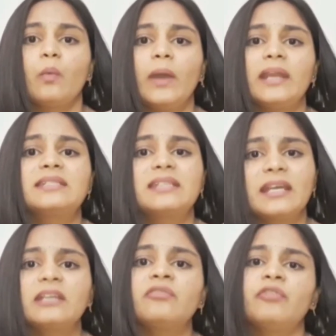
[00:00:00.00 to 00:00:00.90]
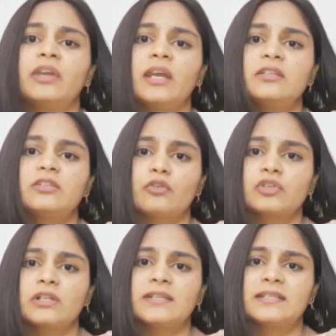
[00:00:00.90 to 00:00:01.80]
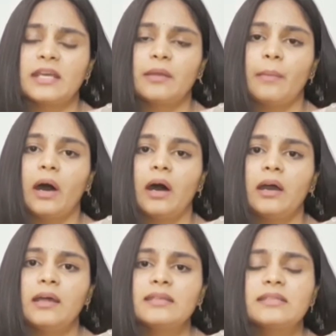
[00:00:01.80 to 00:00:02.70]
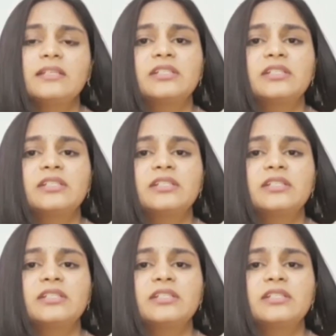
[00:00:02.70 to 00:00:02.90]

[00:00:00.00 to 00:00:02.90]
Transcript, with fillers: very significant social stigma since